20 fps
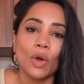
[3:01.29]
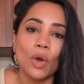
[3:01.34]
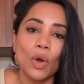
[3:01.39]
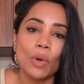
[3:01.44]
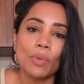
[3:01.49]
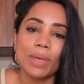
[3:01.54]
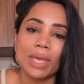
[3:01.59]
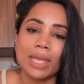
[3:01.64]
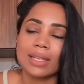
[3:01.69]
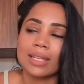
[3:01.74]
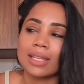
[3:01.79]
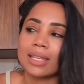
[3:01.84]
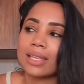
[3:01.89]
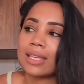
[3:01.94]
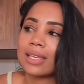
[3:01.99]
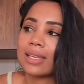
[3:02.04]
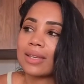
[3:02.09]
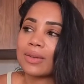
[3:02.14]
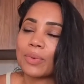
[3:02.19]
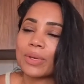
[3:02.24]
and
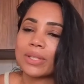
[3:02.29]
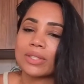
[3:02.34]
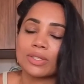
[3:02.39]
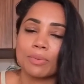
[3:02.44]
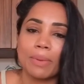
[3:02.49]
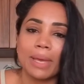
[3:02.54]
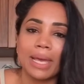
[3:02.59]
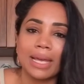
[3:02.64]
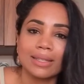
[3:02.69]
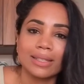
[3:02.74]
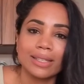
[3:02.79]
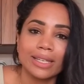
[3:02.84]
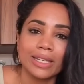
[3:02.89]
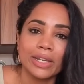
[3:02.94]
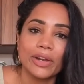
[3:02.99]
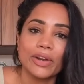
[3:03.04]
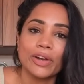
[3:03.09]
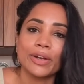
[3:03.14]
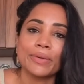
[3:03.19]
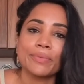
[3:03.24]
he went to bed
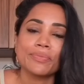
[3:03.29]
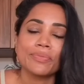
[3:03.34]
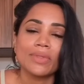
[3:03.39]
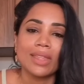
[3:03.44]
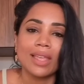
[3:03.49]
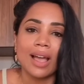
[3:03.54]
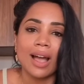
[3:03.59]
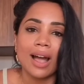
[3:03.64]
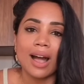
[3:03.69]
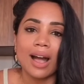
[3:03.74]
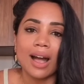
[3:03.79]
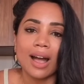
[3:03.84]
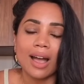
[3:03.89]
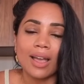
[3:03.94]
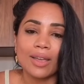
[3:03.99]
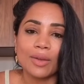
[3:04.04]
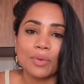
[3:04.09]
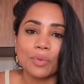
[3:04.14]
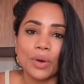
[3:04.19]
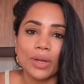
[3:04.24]
later, I
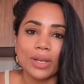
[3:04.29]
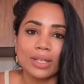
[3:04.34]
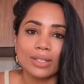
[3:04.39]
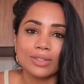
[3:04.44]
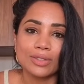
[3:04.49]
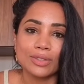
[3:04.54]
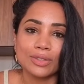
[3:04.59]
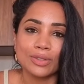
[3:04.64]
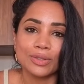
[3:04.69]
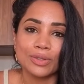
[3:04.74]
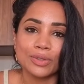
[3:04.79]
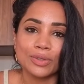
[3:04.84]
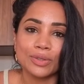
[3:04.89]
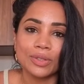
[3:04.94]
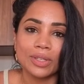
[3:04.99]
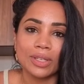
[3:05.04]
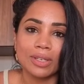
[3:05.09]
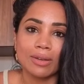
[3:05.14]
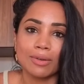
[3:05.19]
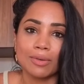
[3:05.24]
wanted to,
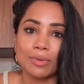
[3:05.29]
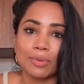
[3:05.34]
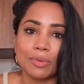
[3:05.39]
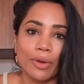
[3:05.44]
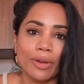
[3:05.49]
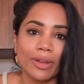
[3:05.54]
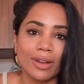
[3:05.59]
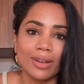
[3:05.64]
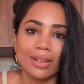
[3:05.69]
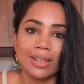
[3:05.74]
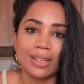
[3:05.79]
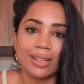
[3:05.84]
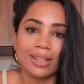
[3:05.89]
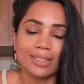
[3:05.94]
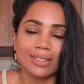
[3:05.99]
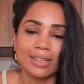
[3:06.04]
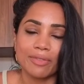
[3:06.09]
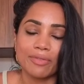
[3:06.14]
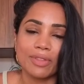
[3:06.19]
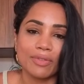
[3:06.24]
work on it because
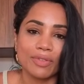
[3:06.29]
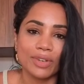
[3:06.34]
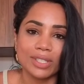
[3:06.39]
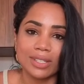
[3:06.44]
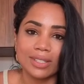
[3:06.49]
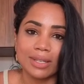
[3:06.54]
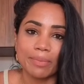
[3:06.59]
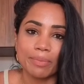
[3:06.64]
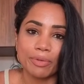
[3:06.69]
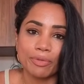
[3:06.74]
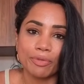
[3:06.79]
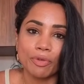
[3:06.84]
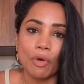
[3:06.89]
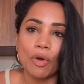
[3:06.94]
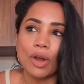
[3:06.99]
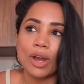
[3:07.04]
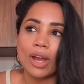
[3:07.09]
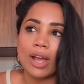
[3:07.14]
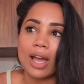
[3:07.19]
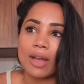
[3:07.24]
I've never done that
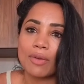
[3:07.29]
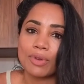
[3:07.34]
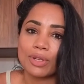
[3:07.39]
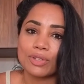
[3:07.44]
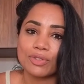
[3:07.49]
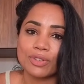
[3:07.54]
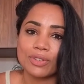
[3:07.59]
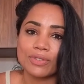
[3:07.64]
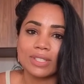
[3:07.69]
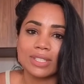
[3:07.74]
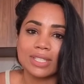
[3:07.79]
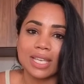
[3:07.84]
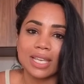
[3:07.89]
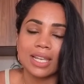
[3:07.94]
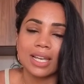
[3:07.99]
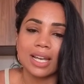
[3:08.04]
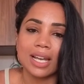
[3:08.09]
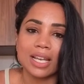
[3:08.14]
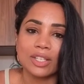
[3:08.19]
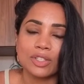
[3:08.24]
before. I retrieved the
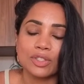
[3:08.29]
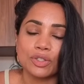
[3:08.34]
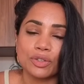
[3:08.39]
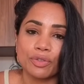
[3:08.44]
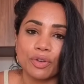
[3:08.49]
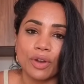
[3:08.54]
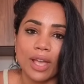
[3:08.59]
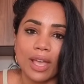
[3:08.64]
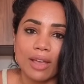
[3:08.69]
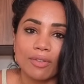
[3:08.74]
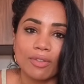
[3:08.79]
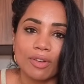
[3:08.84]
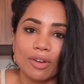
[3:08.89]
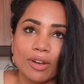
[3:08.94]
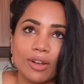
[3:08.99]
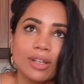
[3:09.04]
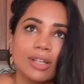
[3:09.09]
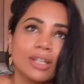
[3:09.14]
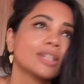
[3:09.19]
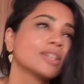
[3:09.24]
data. It took
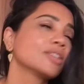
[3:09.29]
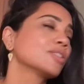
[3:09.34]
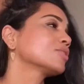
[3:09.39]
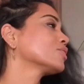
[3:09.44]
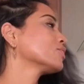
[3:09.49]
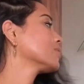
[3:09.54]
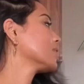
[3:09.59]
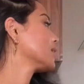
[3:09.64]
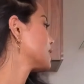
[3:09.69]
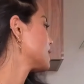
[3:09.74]
forever to get it